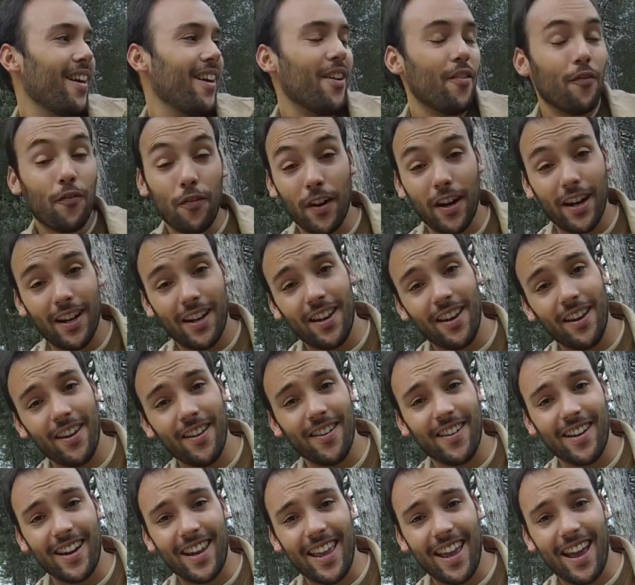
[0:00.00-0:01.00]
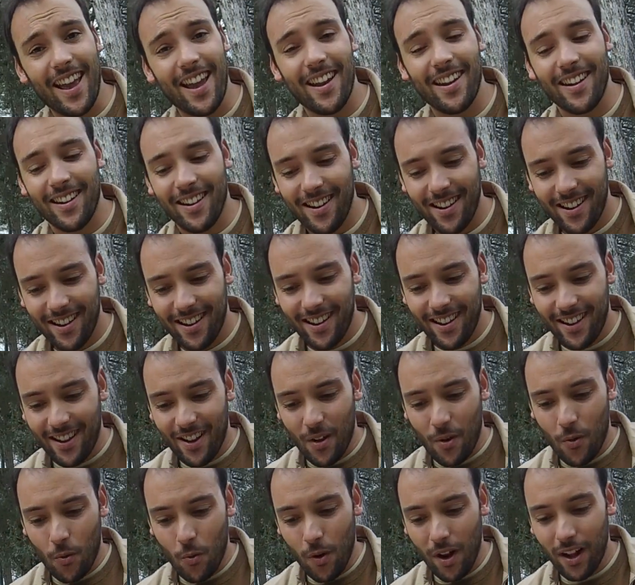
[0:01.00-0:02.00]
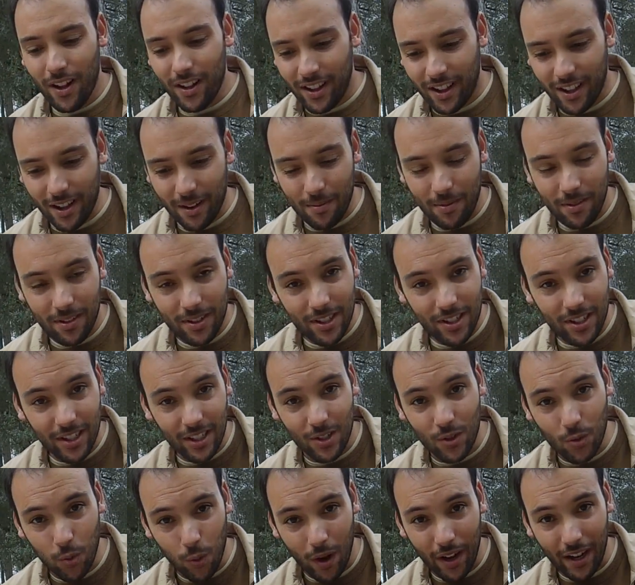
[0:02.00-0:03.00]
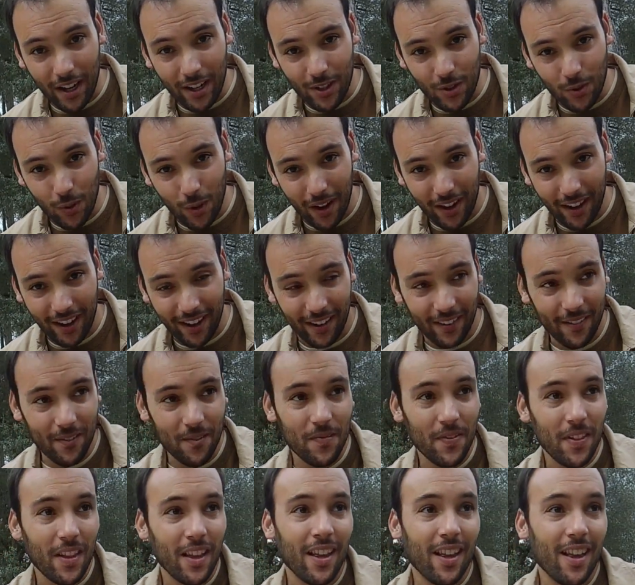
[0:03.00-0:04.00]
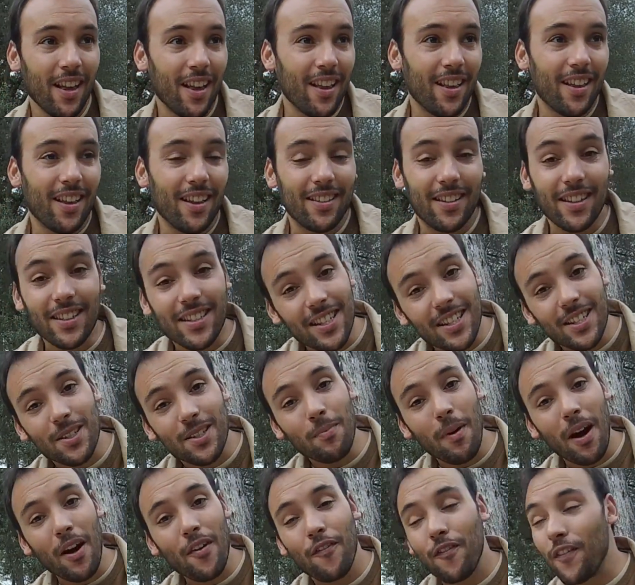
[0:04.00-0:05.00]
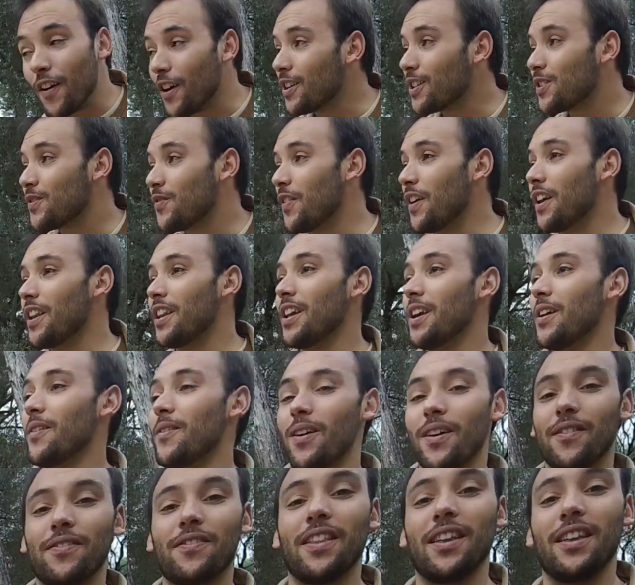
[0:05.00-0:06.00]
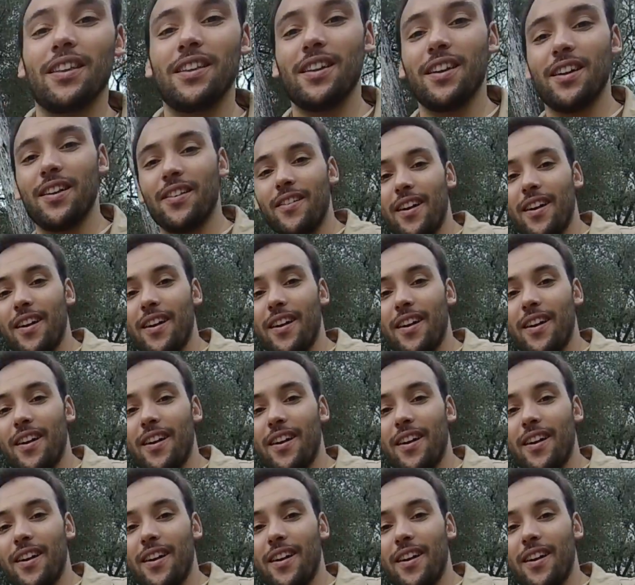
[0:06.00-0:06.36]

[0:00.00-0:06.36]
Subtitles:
Fred here again. Welcome to 2020. This is my first video of the year,